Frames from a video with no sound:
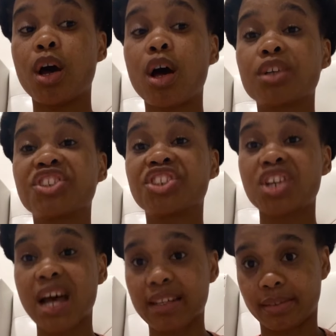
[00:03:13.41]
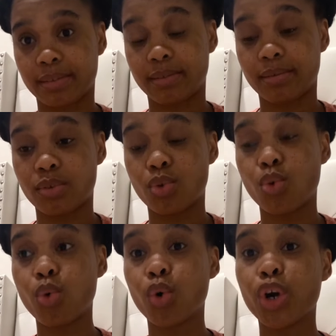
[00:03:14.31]
a chat
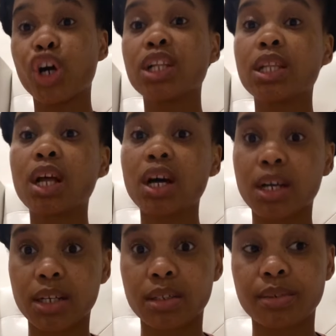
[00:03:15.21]
or a log